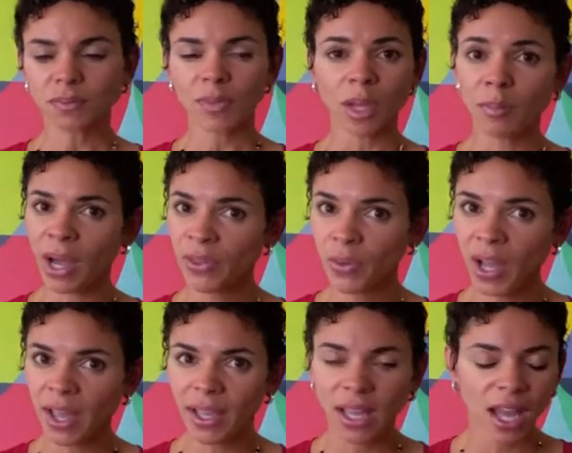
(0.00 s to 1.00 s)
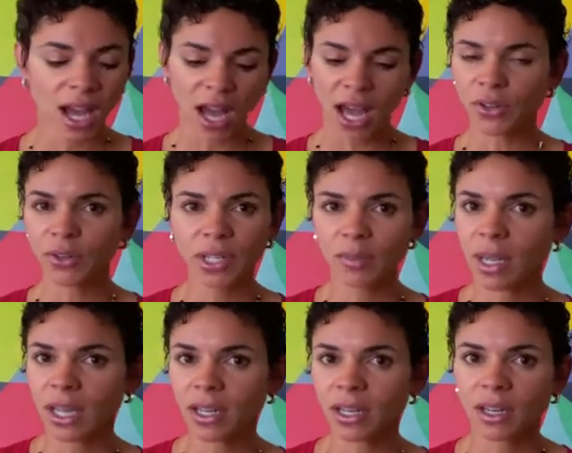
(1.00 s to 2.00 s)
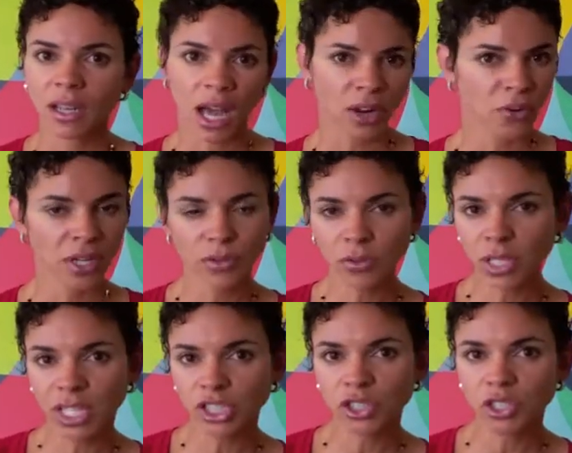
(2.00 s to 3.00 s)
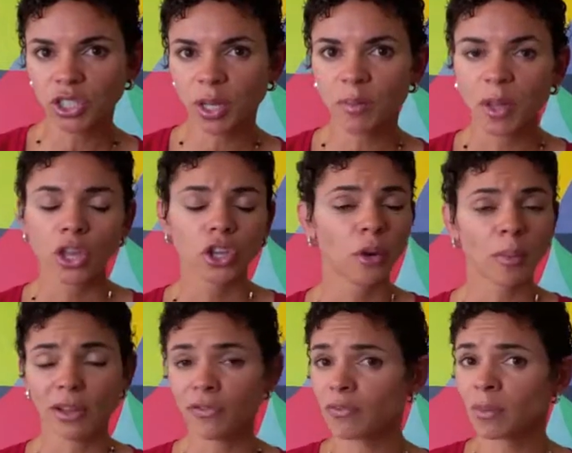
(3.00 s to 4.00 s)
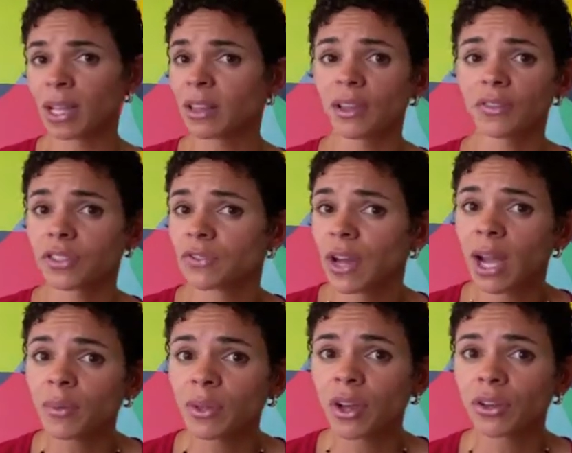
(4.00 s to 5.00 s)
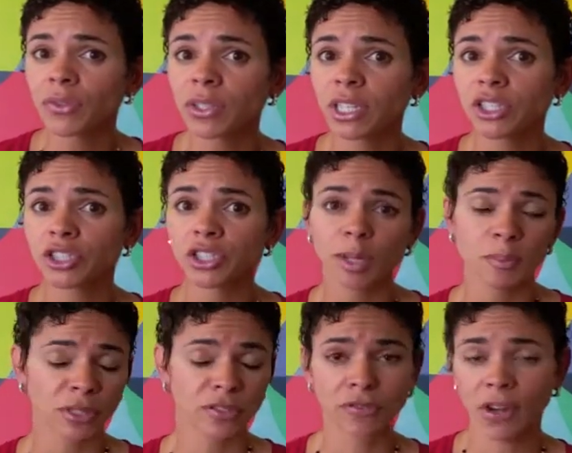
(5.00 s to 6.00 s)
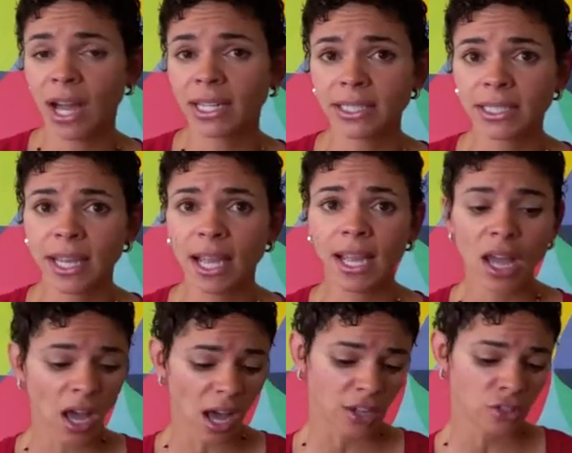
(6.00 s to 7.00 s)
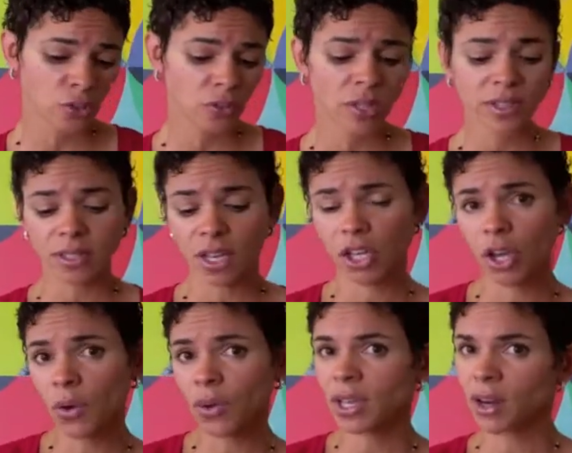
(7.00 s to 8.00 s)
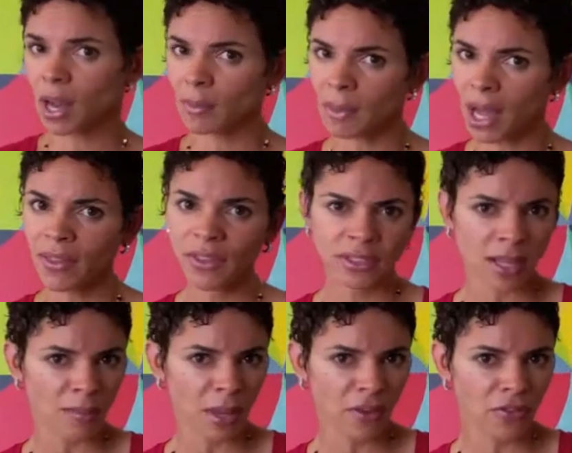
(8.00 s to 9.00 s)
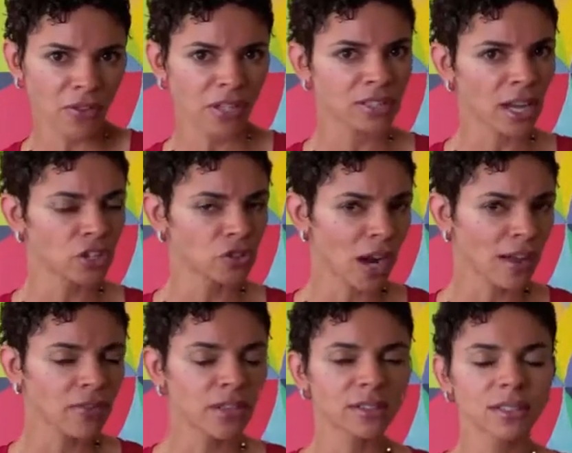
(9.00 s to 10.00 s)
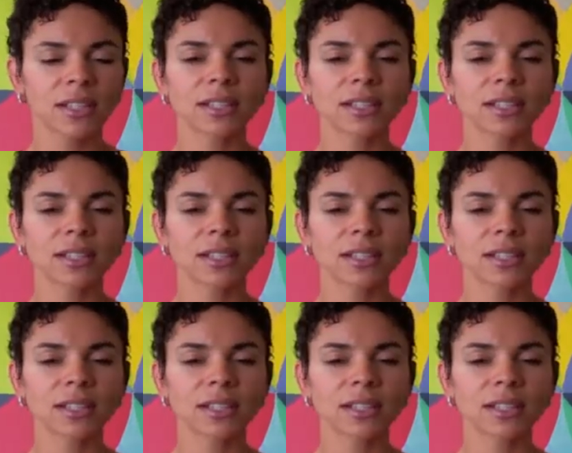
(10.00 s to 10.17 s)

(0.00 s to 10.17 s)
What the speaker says: By the way, I don't need a man. I don't need a relationship. You know, my life is fine without a relationship. It's fine today. I do this. I go here. I buy this. I pay for this. I drive this.